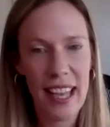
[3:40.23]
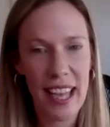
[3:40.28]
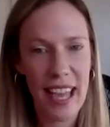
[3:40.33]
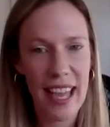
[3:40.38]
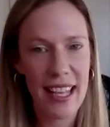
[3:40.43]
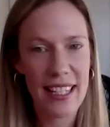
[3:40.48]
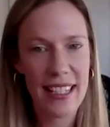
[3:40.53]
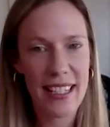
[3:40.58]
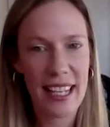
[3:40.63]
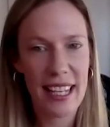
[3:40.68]

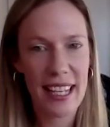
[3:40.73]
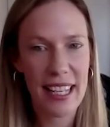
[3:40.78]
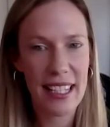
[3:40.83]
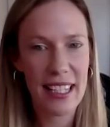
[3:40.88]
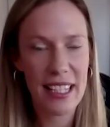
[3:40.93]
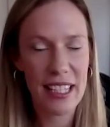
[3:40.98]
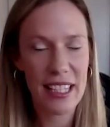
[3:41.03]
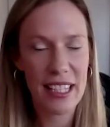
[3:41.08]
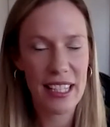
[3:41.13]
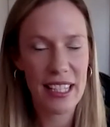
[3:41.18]
And in
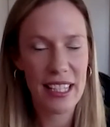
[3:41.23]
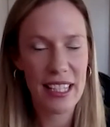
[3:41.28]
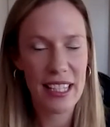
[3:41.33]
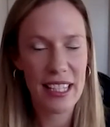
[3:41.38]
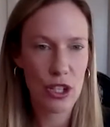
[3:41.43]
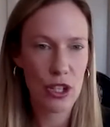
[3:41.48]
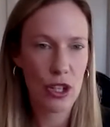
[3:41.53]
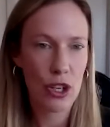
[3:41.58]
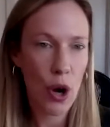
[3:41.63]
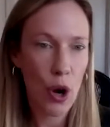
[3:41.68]
addition to
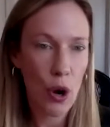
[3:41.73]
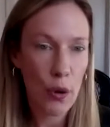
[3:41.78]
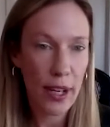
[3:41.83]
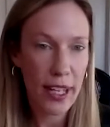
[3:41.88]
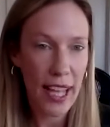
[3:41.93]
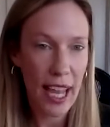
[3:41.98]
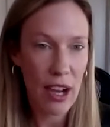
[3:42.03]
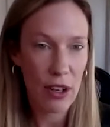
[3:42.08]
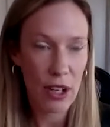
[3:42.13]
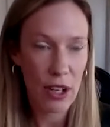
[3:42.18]
growing
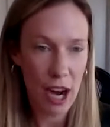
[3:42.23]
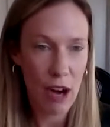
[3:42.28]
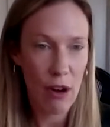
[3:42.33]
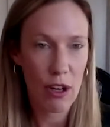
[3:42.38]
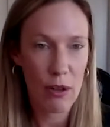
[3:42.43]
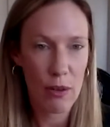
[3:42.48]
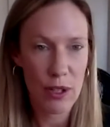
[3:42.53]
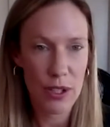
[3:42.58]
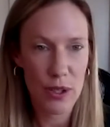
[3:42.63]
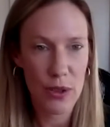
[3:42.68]
our current
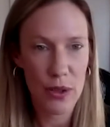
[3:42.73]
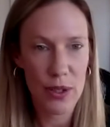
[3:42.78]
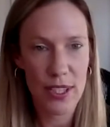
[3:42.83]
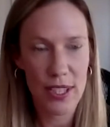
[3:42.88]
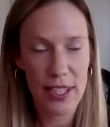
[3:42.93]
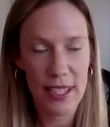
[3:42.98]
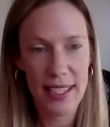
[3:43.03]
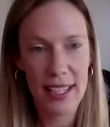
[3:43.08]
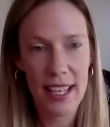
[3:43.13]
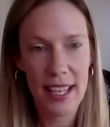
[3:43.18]

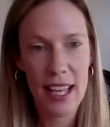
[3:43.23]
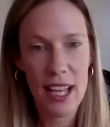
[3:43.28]
resources,